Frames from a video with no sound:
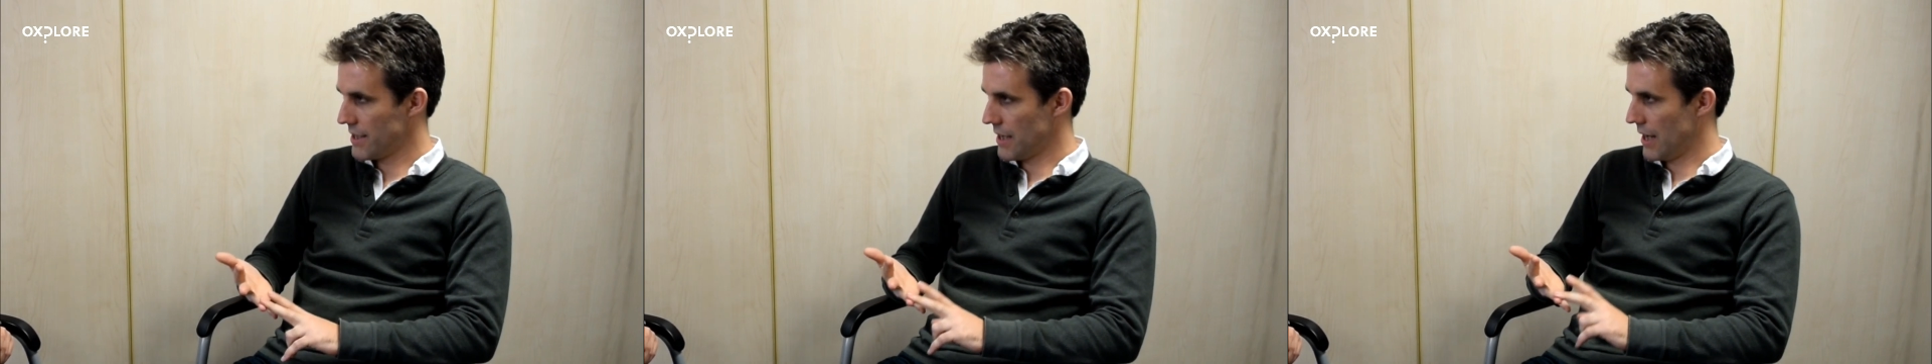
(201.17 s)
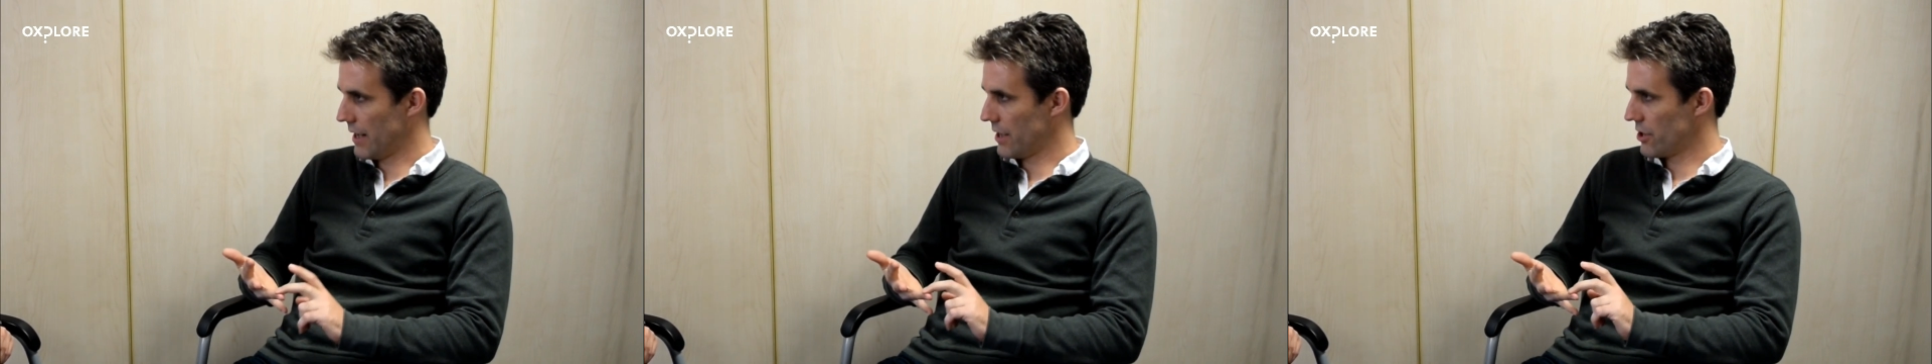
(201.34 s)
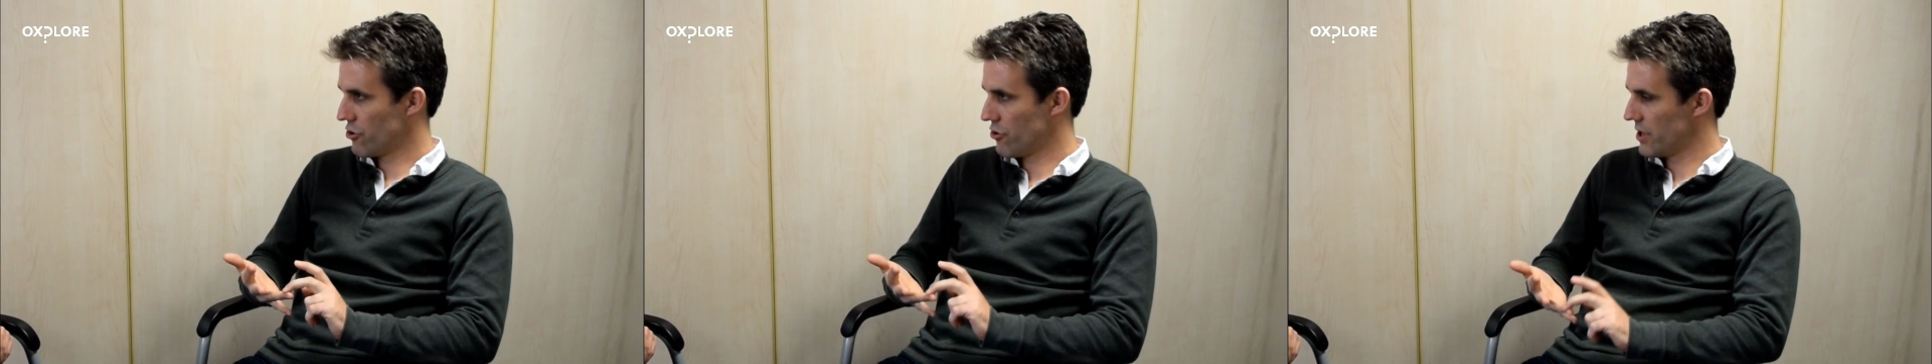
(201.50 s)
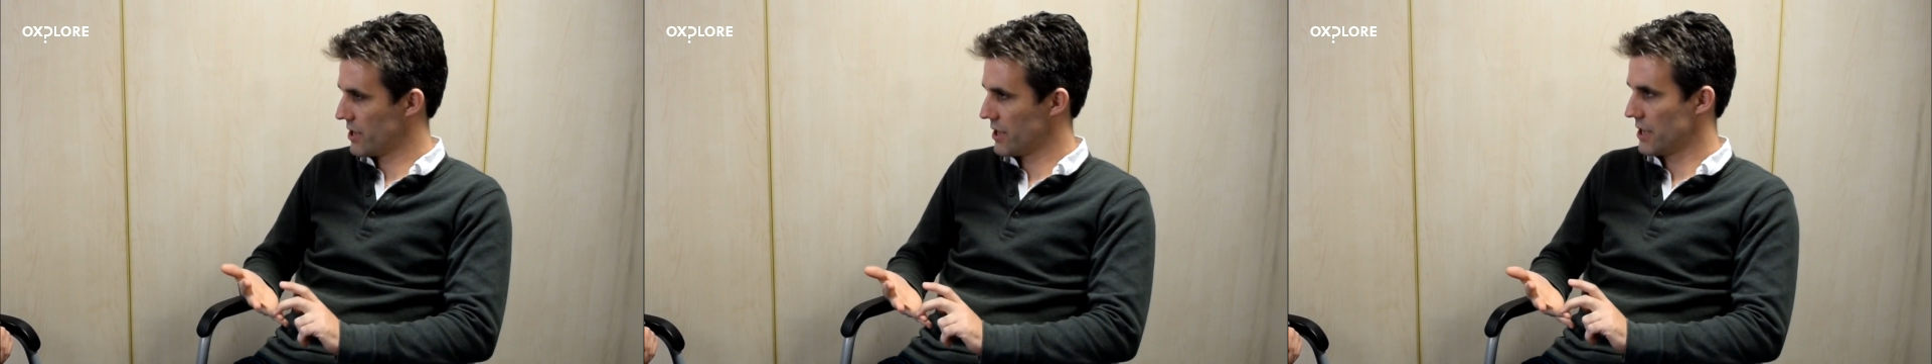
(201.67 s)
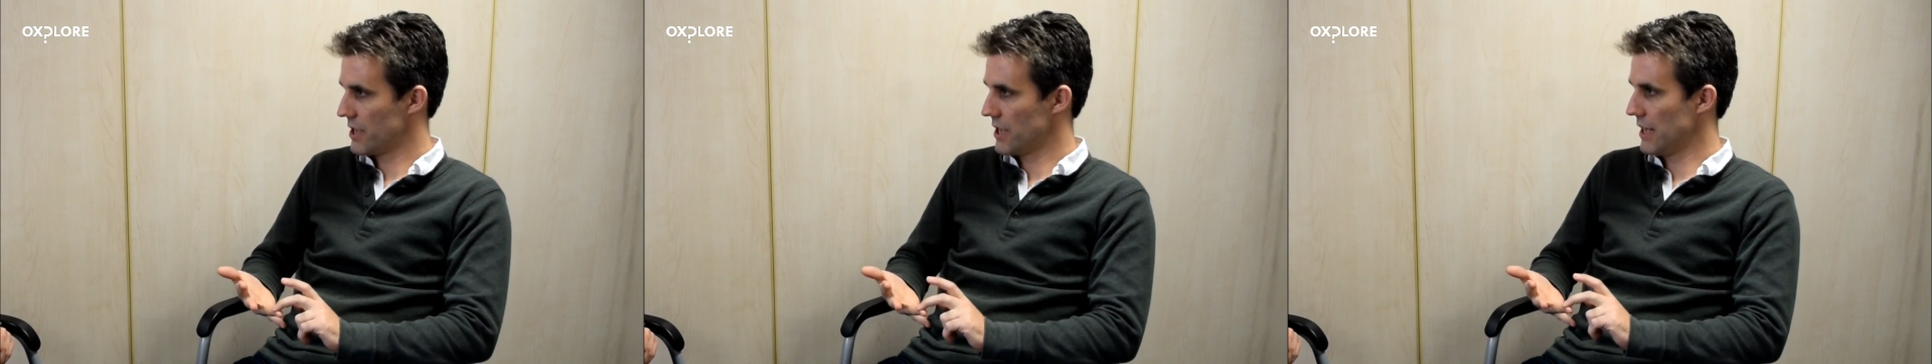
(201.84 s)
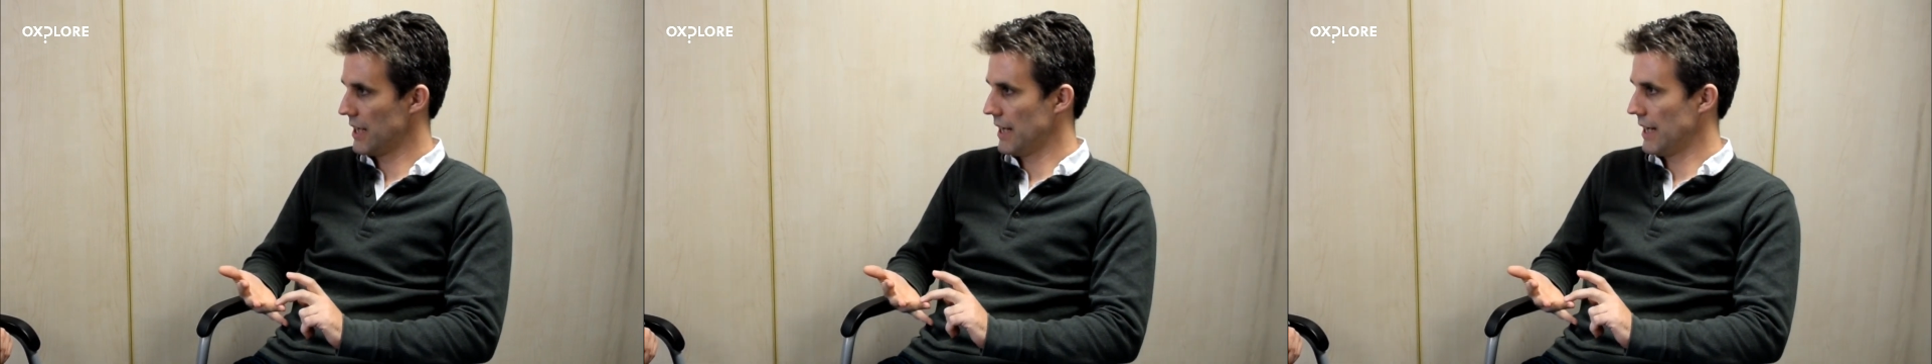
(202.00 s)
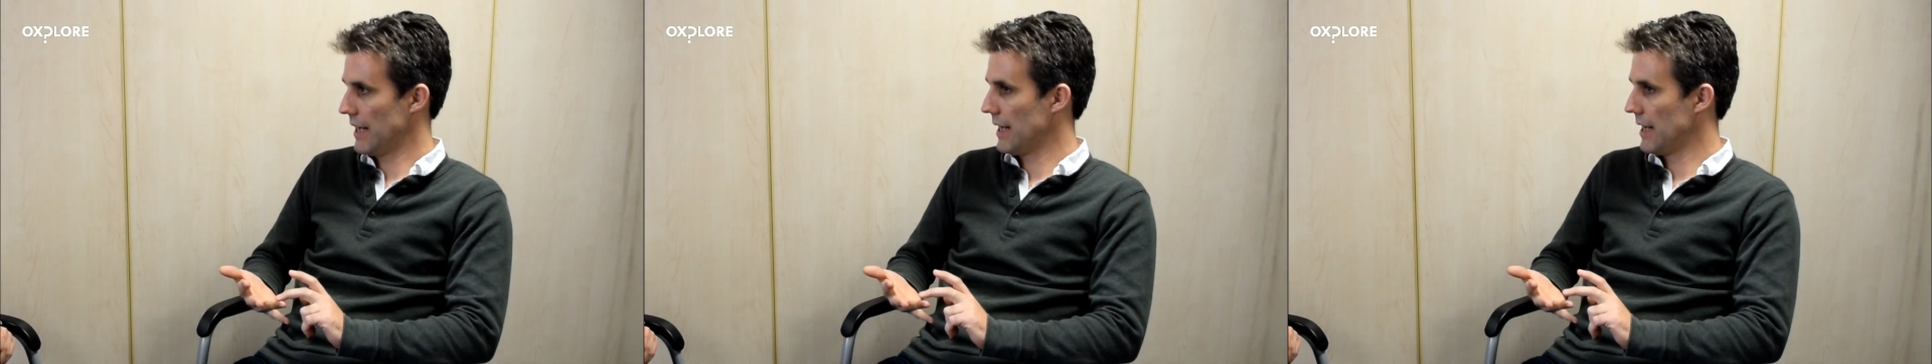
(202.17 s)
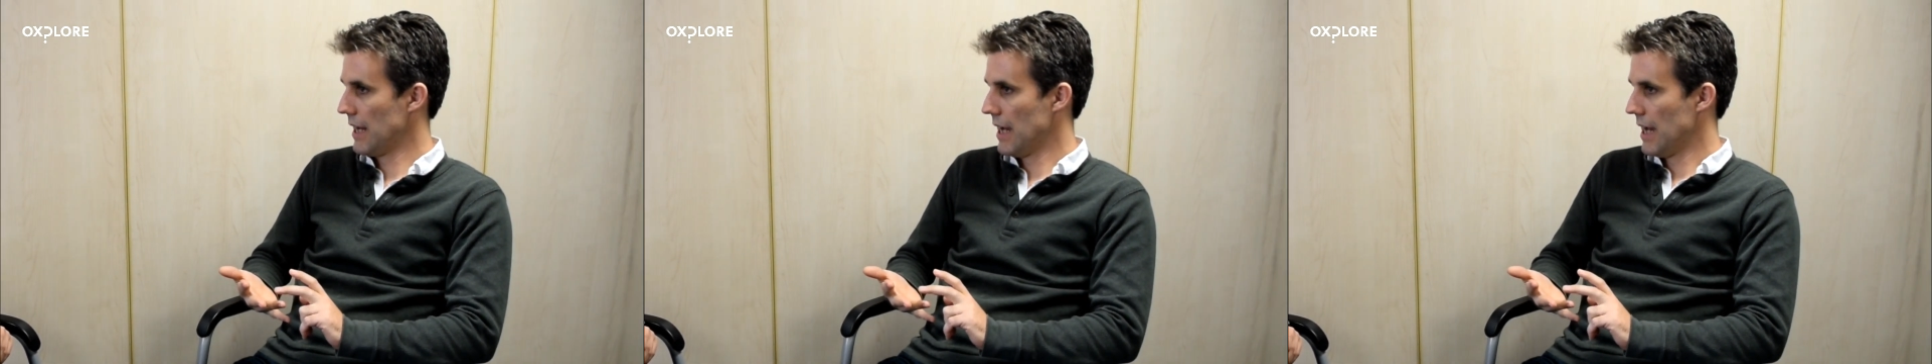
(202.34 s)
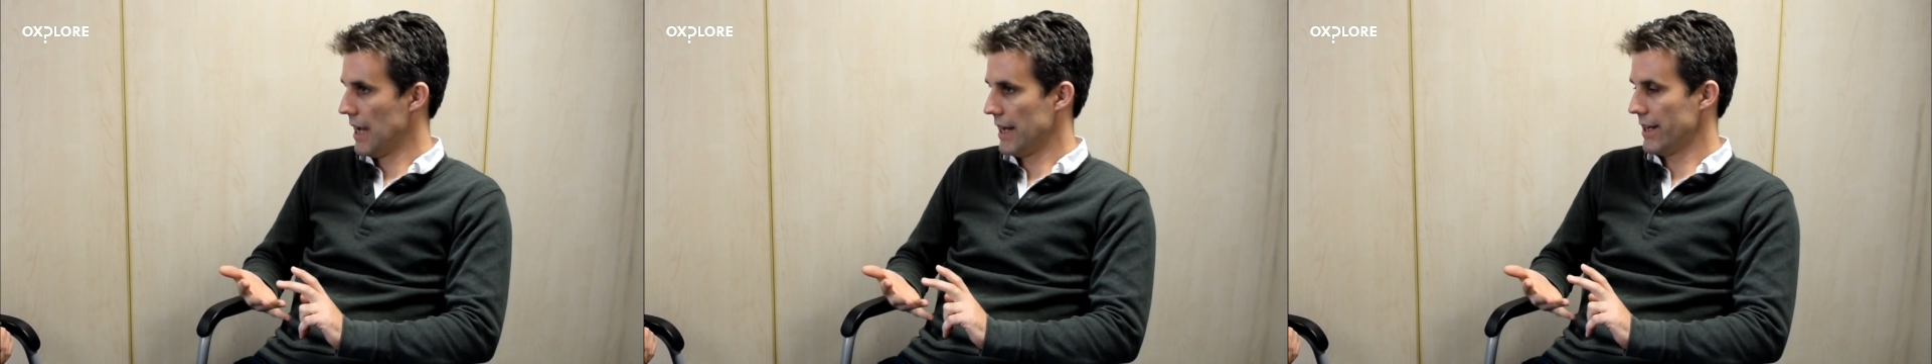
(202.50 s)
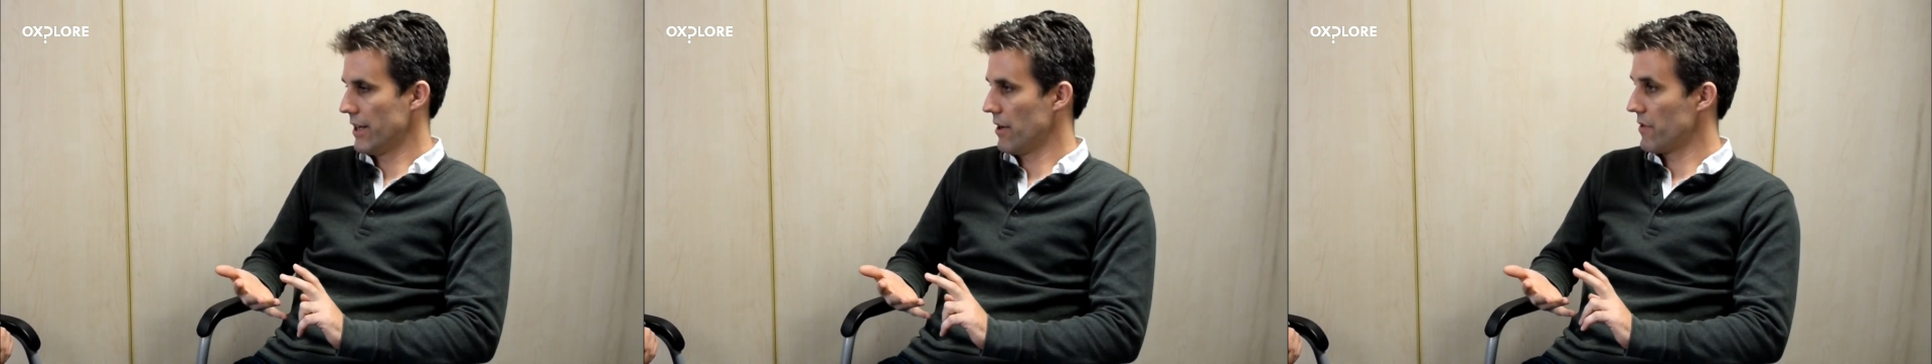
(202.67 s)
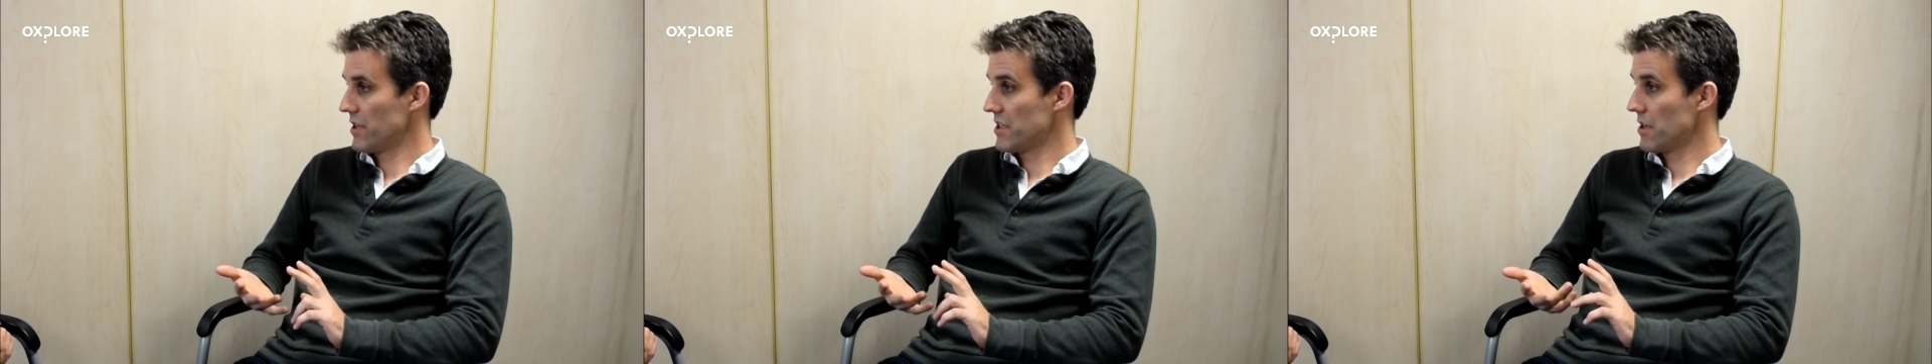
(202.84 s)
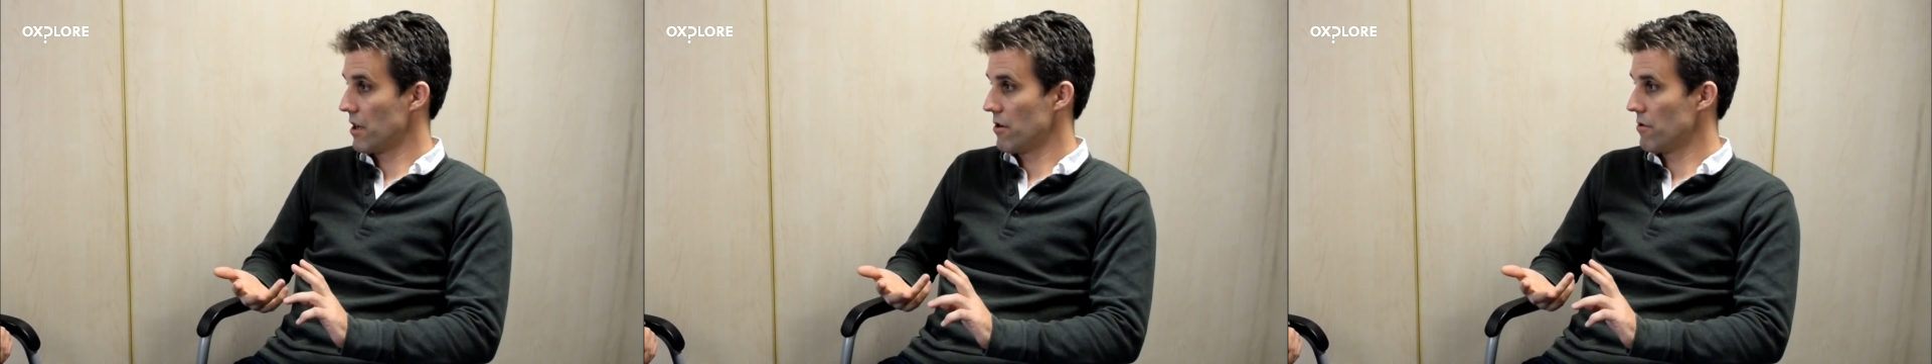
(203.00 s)
electricity,
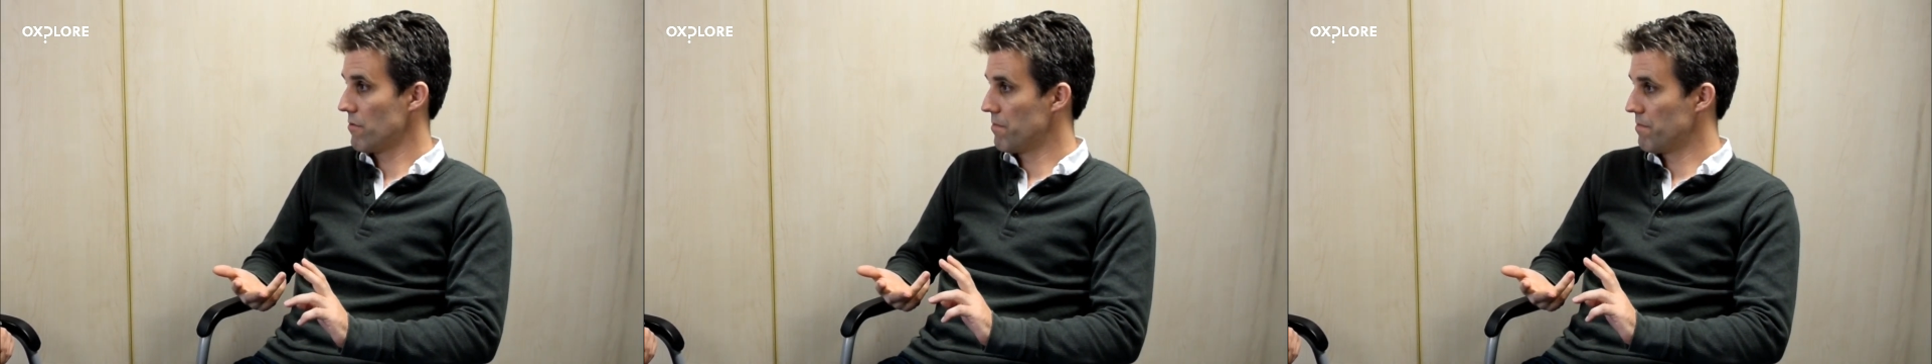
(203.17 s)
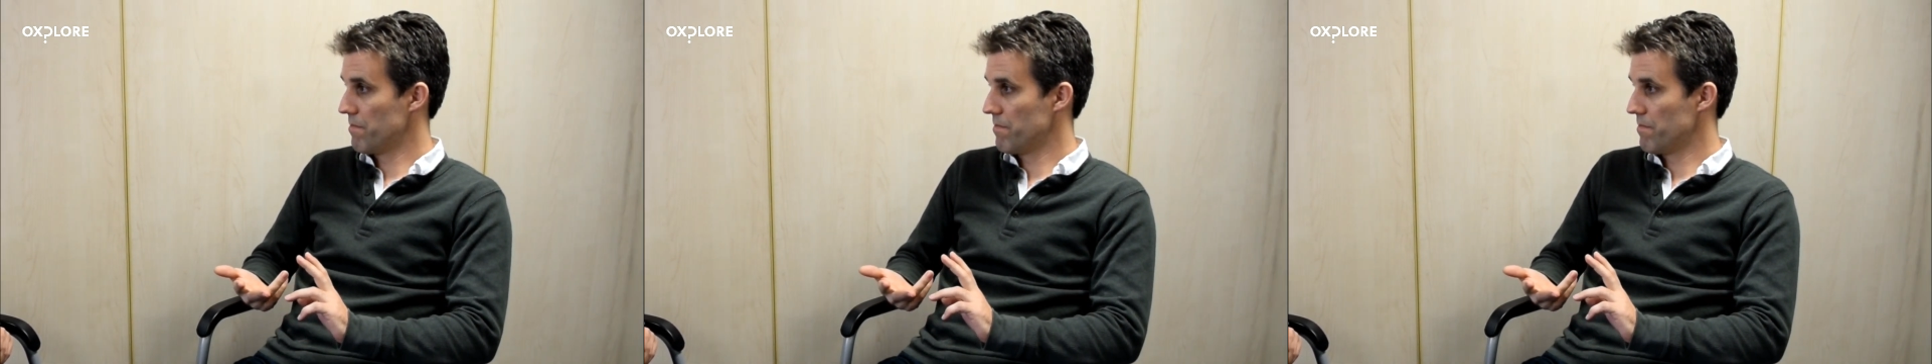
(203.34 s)
there's no